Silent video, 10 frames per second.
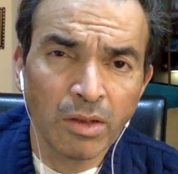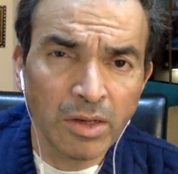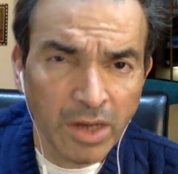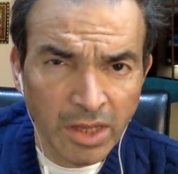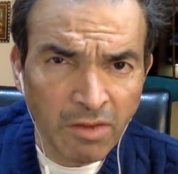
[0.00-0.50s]

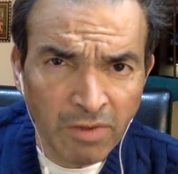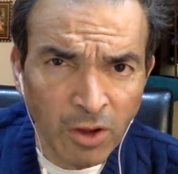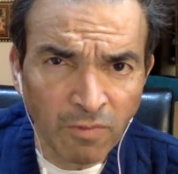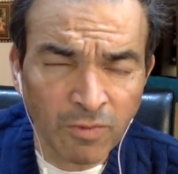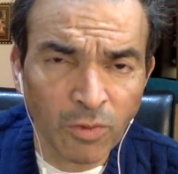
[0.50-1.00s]
Another way
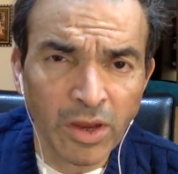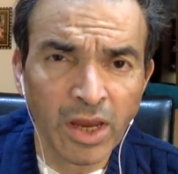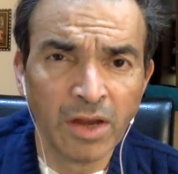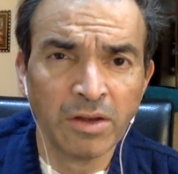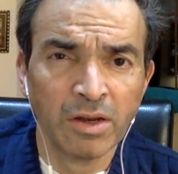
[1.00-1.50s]
of
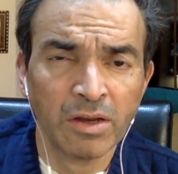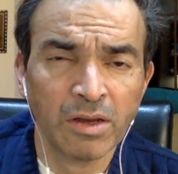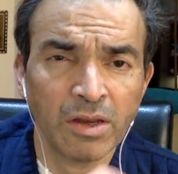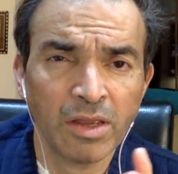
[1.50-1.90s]
looking at it